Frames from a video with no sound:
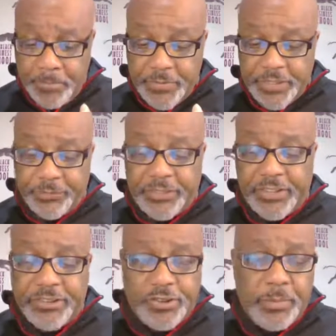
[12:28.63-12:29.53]
This was
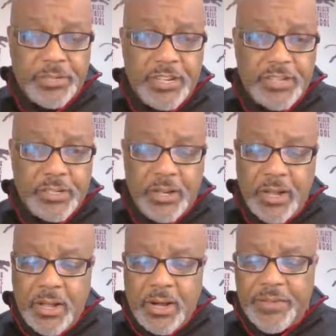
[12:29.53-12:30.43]
his interpretation
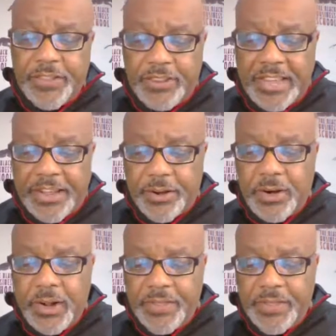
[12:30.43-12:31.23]
of this letter